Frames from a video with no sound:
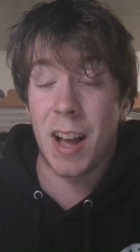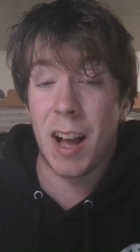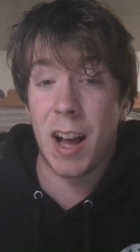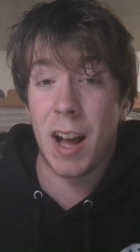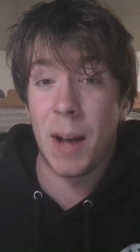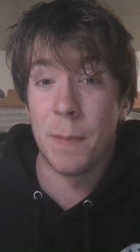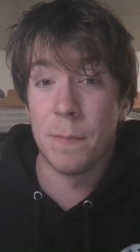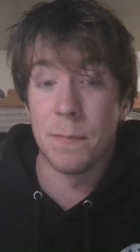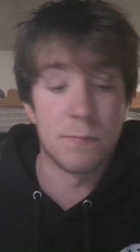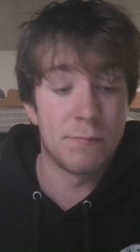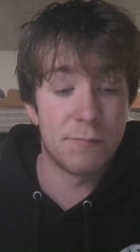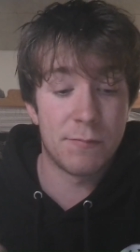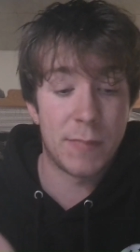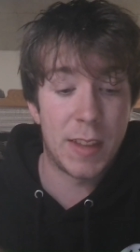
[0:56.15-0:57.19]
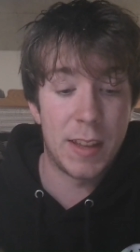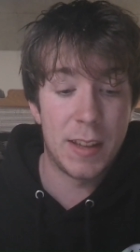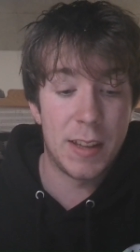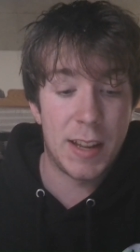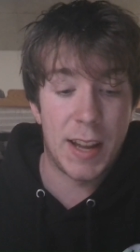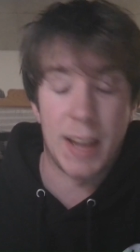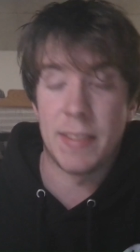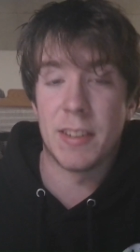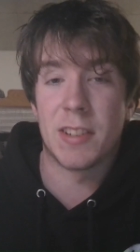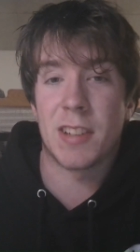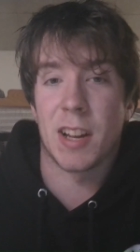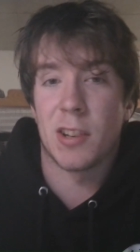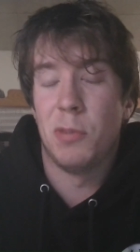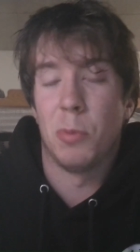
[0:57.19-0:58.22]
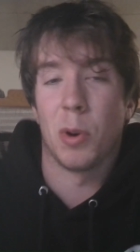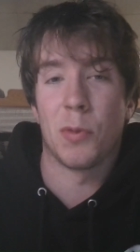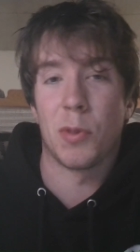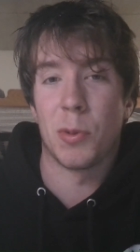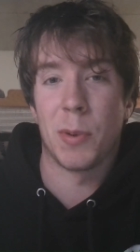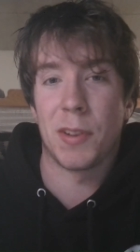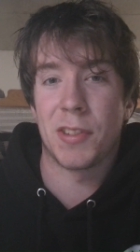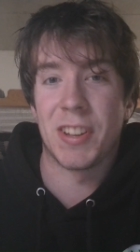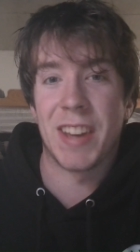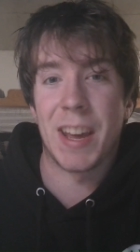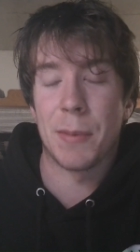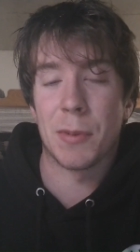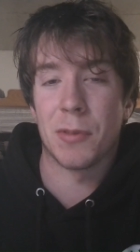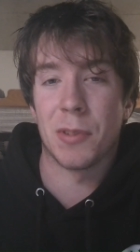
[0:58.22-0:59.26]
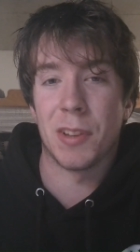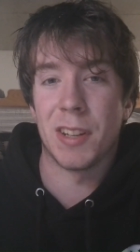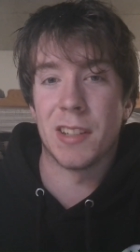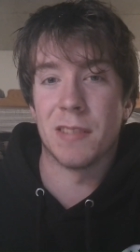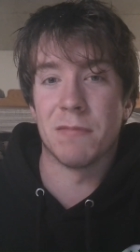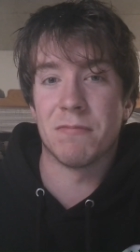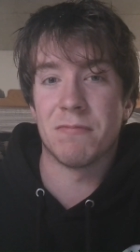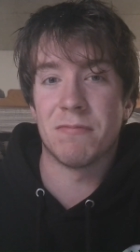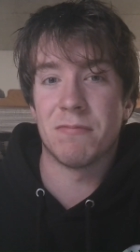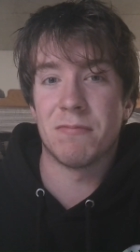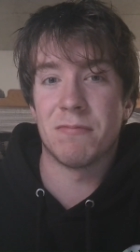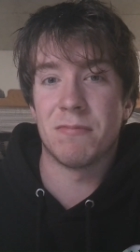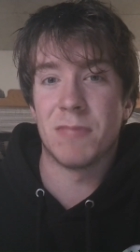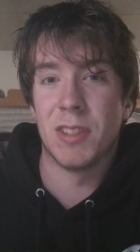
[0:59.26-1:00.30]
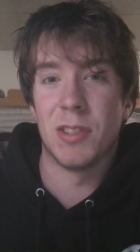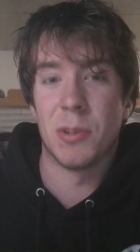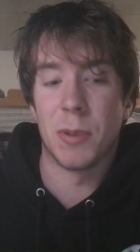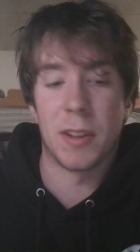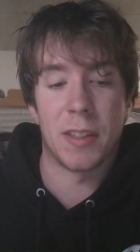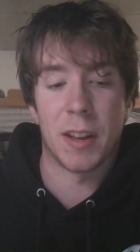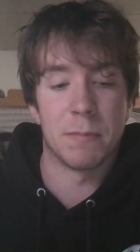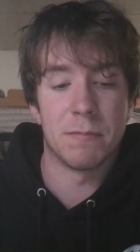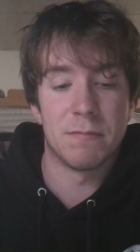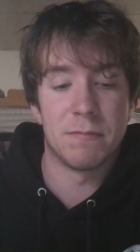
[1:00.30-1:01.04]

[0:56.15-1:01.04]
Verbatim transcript: Um, and then just got two more for the rest of the game and really didn't didn't do anything.